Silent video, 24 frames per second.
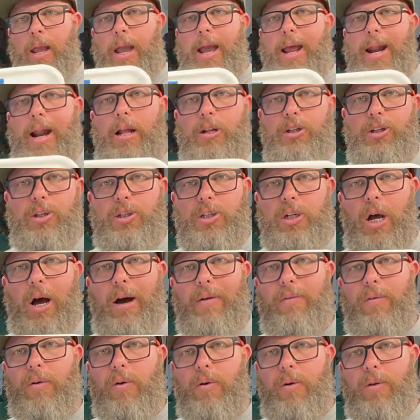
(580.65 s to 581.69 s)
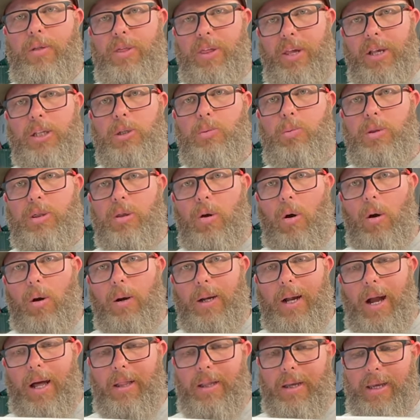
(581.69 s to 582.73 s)
And I'll just cover this with the
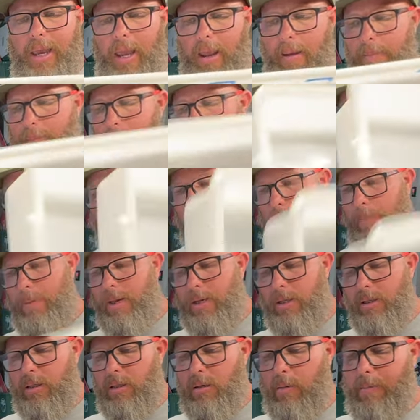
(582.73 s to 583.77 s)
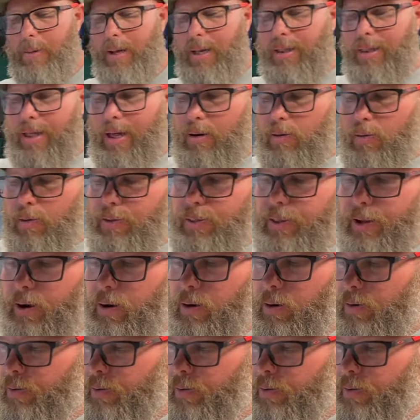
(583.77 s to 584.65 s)
argali game bag, the pieces of meat that are in there,